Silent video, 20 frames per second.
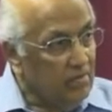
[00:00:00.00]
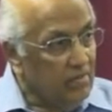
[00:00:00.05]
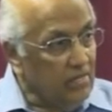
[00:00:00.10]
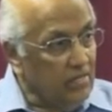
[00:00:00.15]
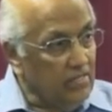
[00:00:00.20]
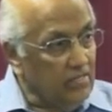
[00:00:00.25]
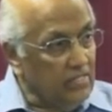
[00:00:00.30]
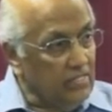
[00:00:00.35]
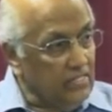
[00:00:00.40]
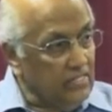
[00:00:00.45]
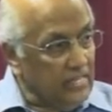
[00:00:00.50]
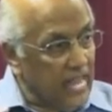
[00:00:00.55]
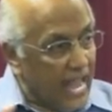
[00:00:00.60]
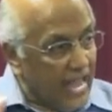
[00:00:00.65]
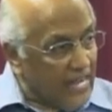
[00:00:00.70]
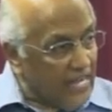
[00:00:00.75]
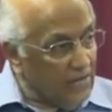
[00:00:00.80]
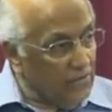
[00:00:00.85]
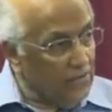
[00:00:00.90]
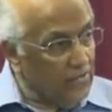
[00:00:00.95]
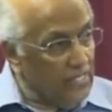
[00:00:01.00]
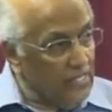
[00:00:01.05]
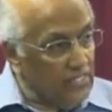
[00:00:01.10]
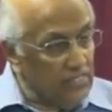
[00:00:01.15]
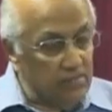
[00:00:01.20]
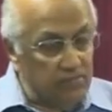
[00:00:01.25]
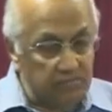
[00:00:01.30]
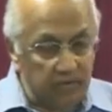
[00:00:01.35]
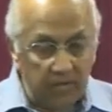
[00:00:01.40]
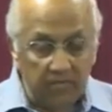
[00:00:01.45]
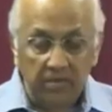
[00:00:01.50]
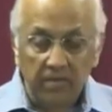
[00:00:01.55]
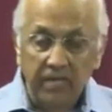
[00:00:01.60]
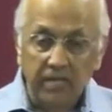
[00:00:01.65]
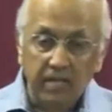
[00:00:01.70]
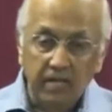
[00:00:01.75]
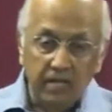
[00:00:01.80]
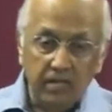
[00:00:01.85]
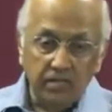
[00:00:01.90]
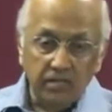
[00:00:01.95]
He's exactly what he is in
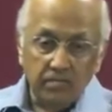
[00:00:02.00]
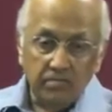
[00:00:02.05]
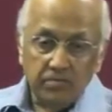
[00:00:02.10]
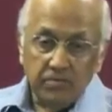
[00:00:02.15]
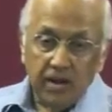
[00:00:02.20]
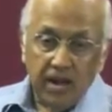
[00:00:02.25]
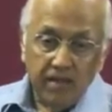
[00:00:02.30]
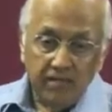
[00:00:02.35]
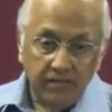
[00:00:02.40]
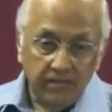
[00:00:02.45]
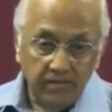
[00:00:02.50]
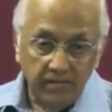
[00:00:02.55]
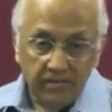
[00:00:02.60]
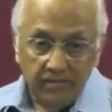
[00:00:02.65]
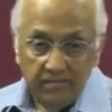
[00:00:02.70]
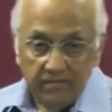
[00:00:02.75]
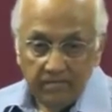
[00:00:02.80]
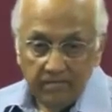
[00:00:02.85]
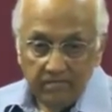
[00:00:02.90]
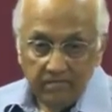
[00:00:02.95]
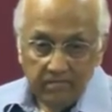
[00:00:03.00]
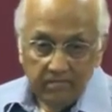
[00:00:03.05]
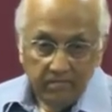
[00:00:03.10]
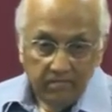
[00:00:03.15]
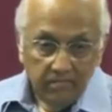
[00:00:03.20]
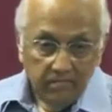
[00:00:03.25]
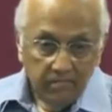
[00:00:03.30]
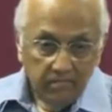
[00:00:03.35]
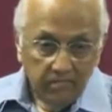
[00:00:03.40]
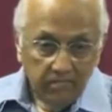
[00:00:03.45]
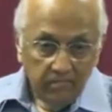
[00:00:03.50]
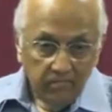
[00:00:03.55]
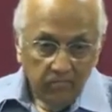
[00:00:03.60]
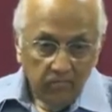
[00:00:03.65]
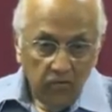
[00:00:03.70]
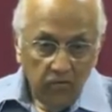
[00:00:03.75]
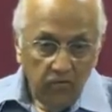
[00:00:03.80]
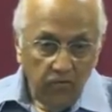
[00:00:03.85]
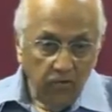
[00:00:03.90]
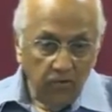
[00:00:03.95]
public, he is in private.
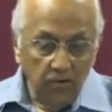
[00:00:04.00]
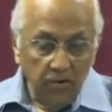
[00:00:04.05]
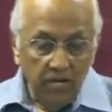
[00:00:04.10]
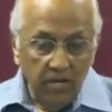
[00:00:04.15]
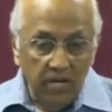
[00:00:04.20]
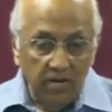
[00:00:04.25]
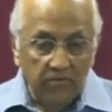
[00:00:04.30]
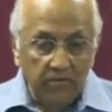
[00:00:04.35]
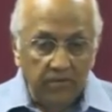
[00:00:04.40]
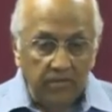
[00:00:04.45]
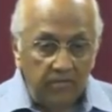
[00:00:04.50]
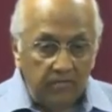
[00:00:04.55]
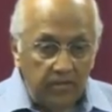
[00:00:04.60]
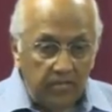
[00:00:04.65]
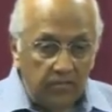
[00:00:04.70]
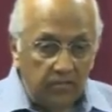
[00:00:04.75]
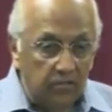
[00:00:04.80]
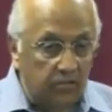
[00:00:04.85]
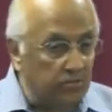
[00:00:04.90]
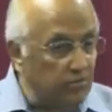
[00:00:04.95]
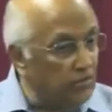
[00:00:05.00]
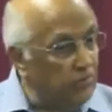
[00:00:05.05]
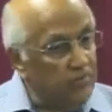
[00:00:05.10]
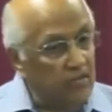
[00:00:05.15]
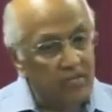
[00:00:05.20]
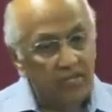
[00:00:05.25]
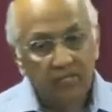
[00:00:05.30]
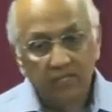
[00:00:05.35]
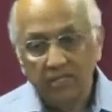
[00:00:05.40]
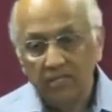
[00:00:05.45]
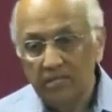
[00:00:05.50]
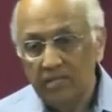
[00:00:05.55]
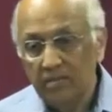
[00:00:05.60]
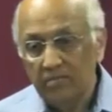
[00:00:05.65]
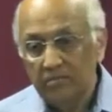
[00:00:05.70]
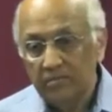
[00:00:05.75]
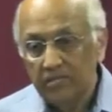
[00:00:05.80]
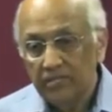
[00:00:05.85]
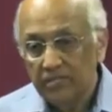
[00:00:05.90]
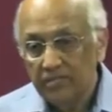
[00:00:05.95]
If you go and live with him in his home, you'll find he's the
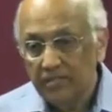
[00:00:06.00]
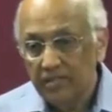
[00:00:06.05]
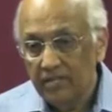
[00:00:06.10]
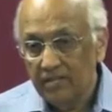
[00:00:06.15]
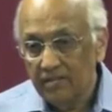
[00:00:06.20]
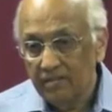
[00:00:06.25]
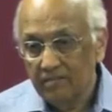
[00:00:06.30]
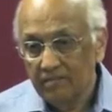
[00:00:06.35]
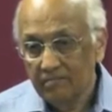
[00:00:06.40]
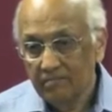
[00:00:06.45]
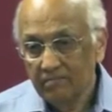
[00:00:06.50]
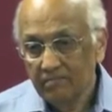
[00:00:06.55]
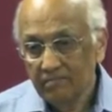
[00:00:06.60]
same person there.